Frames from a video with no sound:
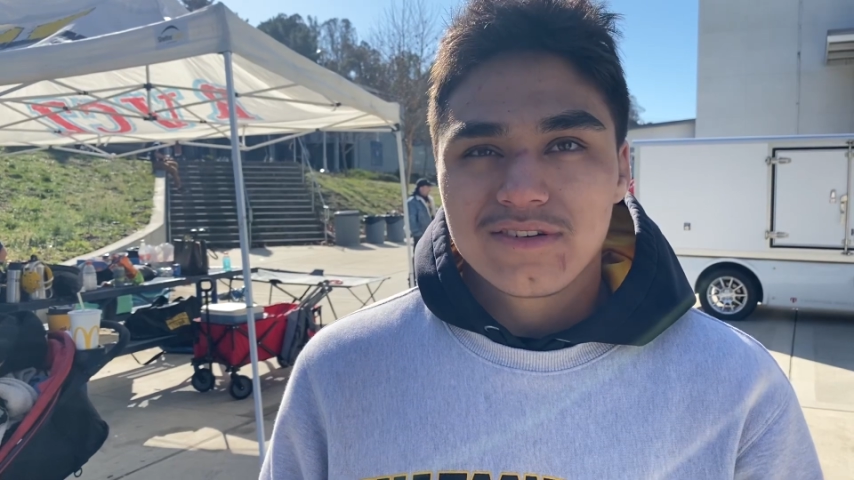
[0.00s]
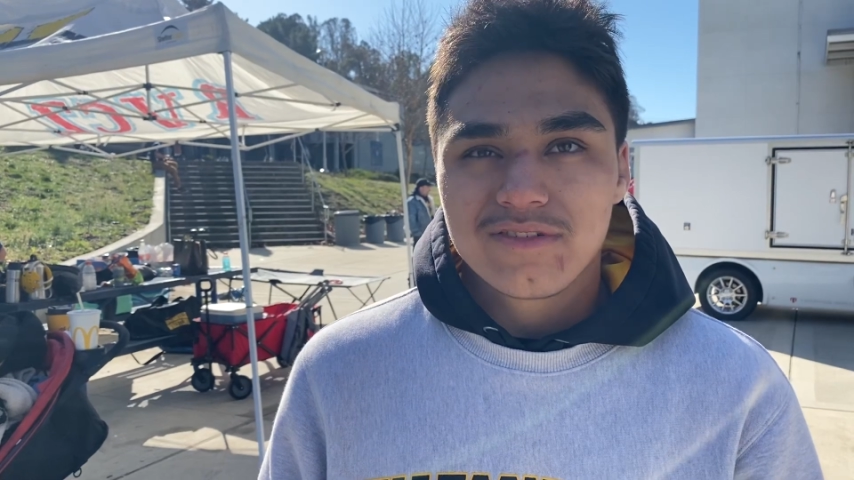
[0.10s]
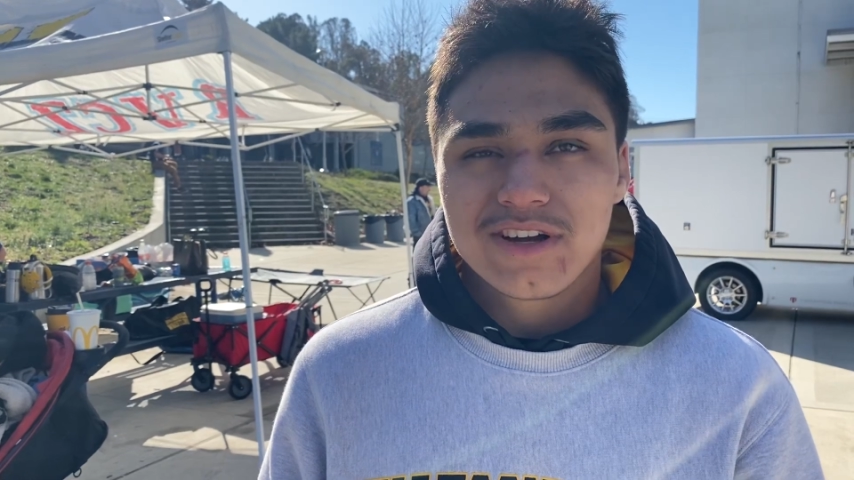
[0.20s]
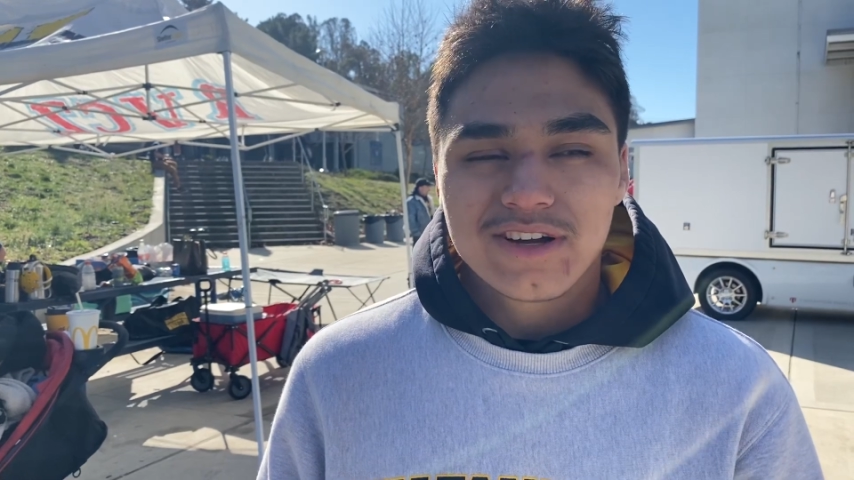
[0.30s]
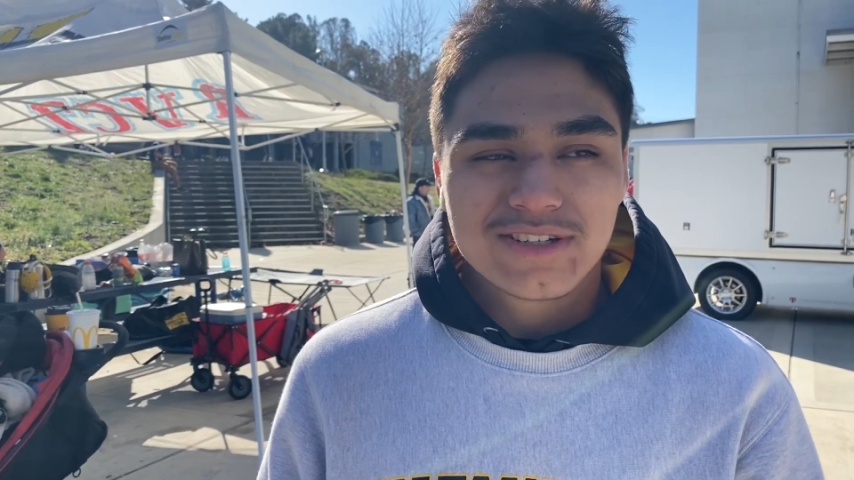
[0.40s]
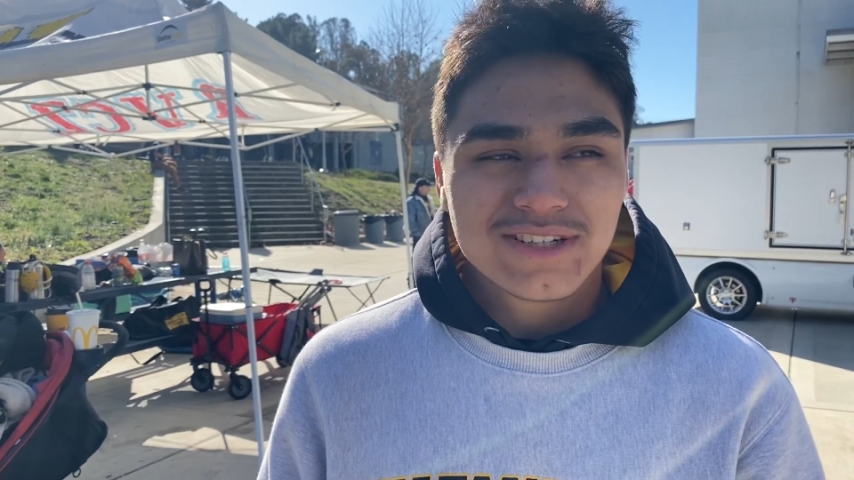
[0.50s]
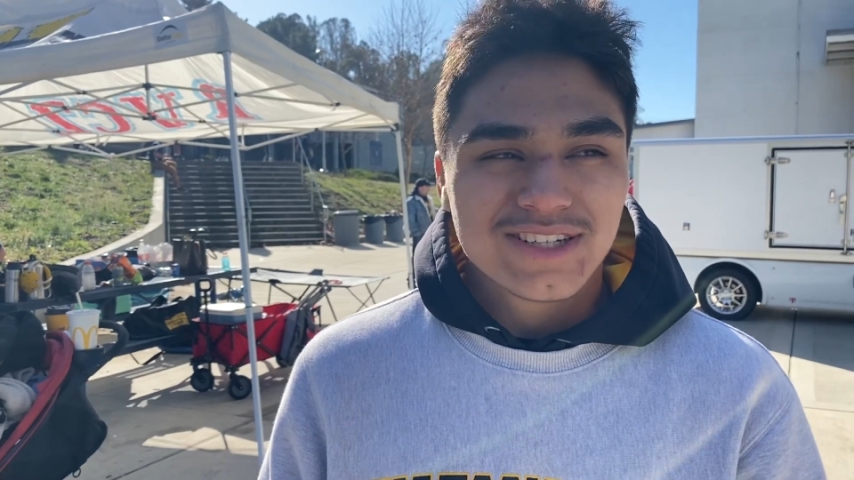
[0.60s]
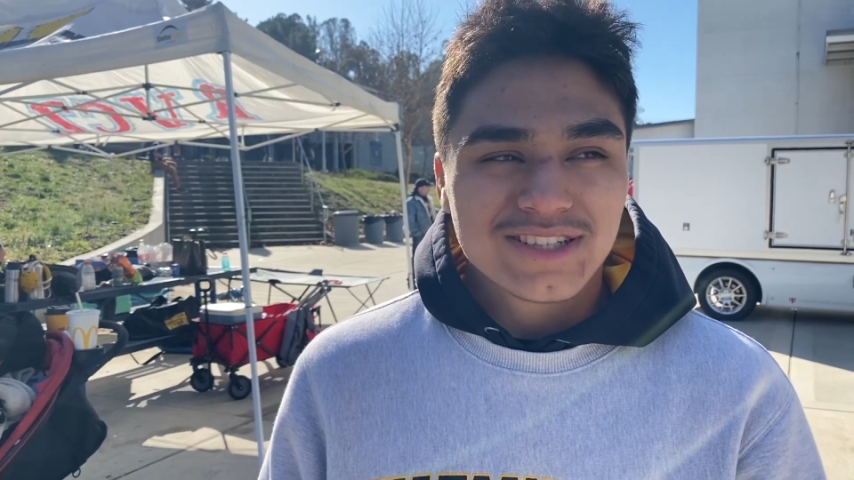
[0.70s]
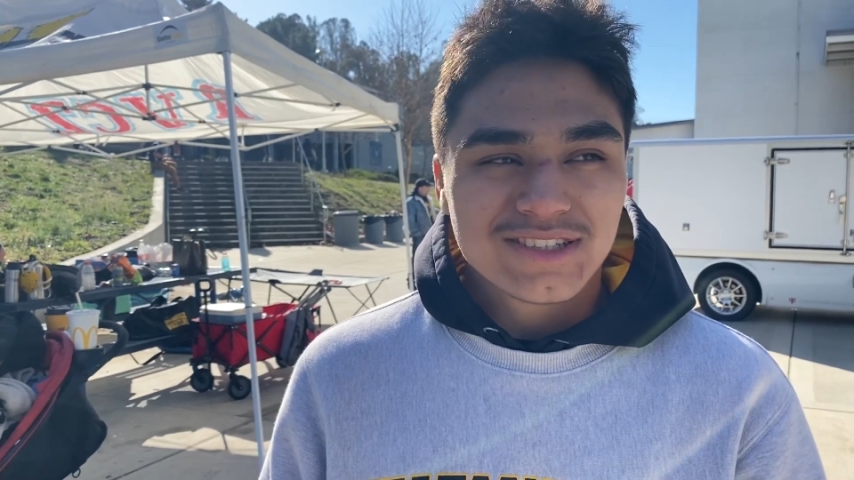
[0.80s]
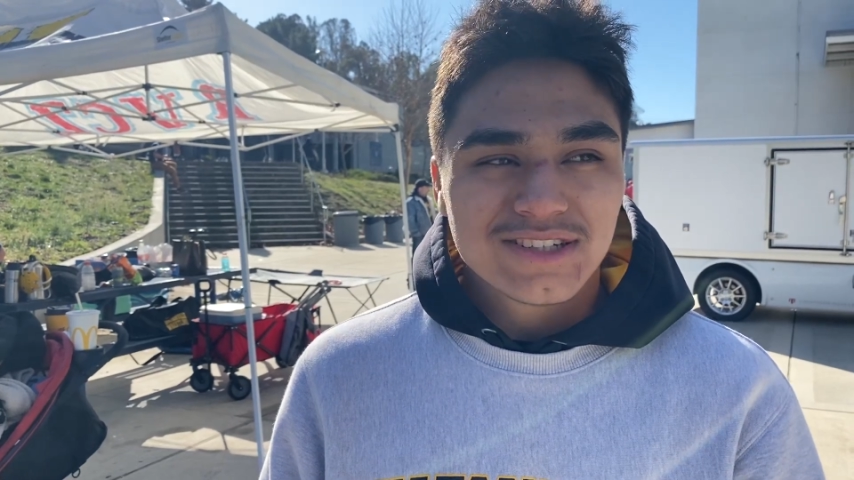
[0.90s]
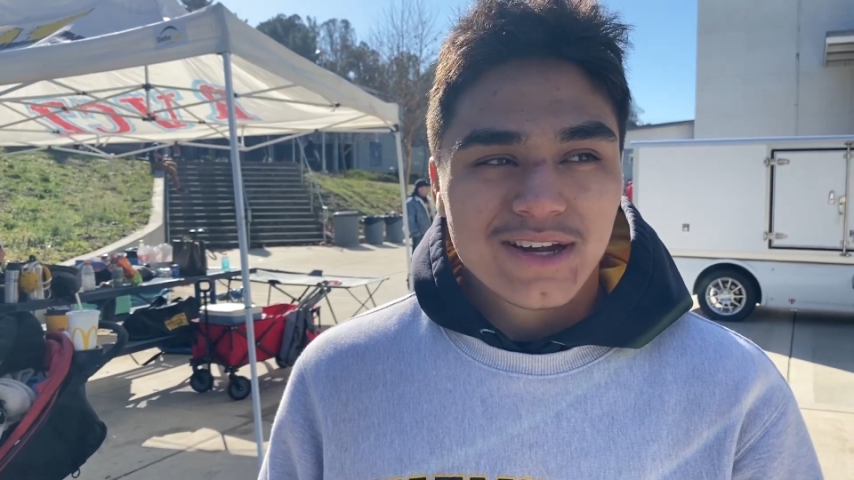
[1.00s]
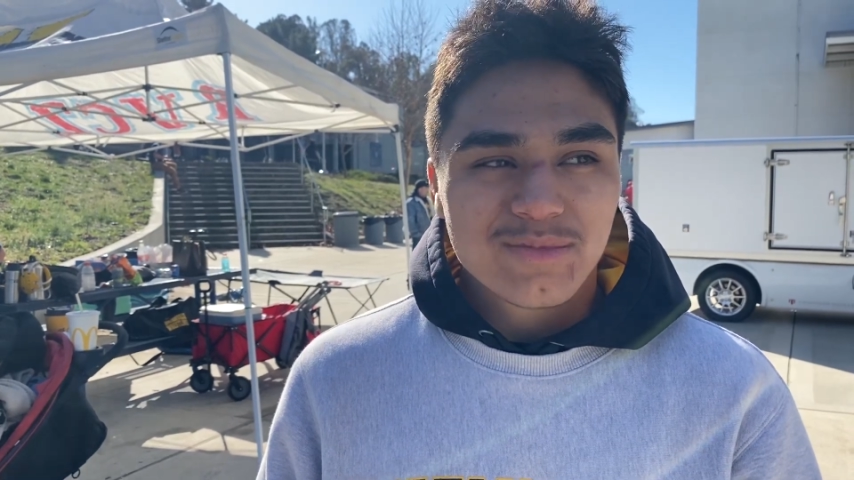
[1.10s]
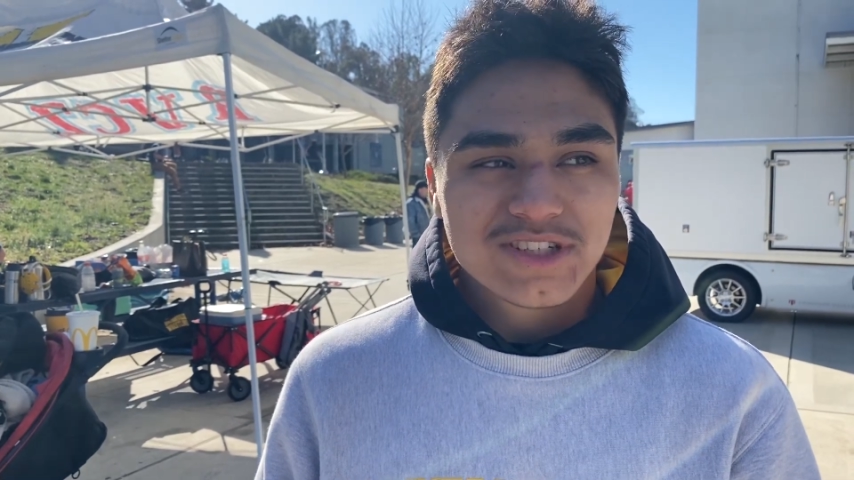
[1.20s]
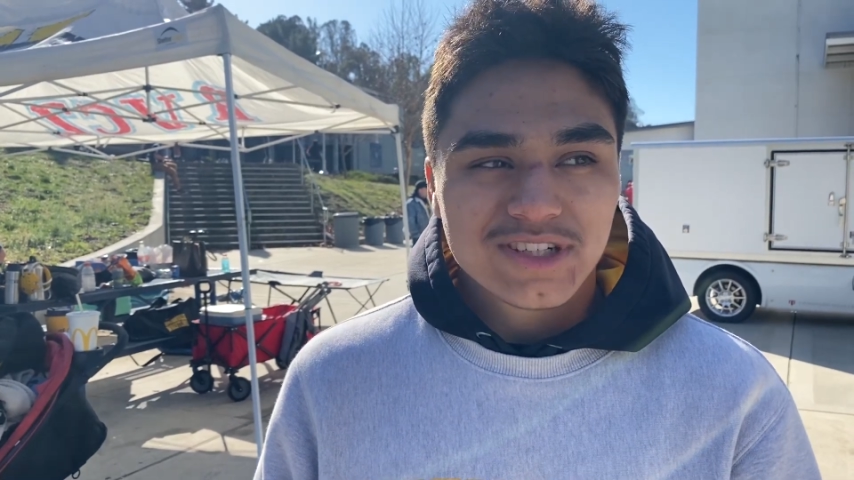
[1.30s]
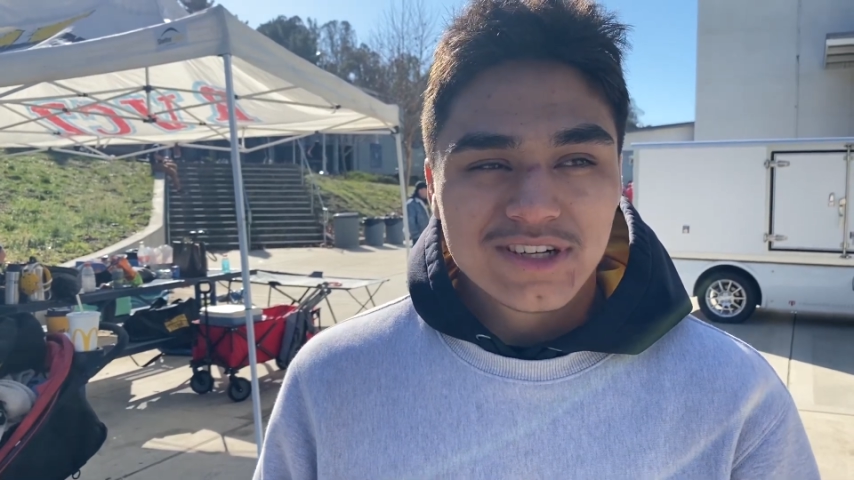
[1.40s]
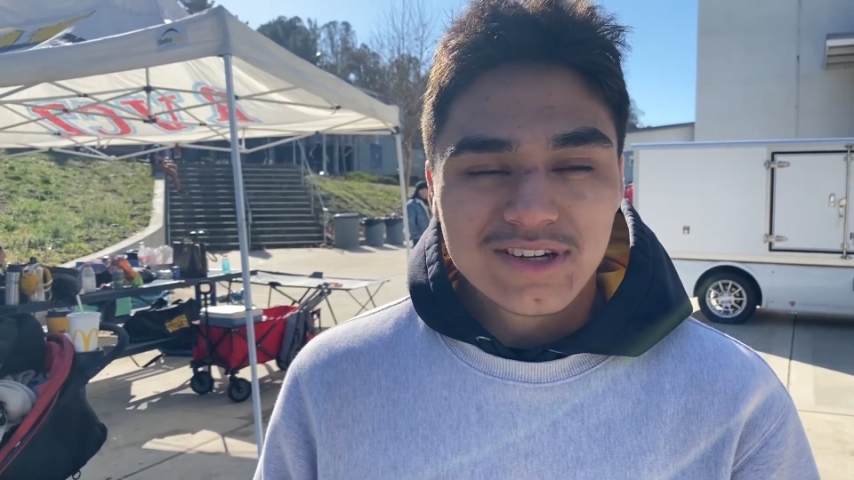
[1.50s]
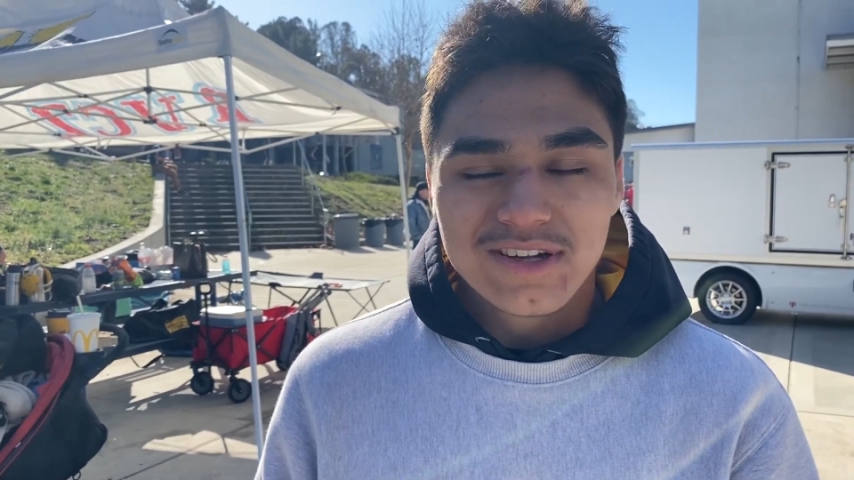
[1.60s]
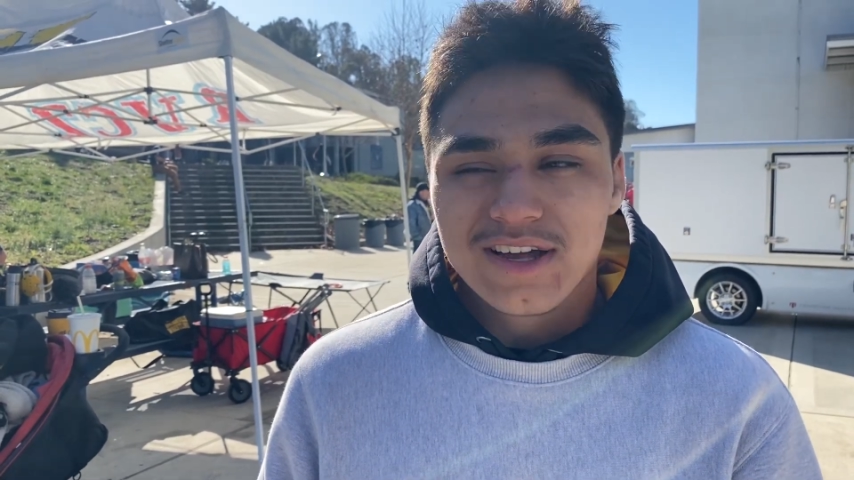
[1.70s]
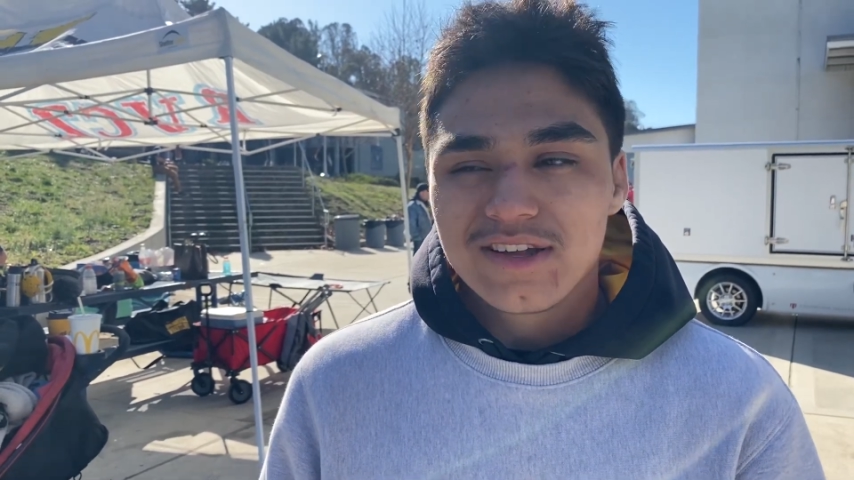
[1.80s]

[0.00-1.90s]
We got Denisha and Michelle.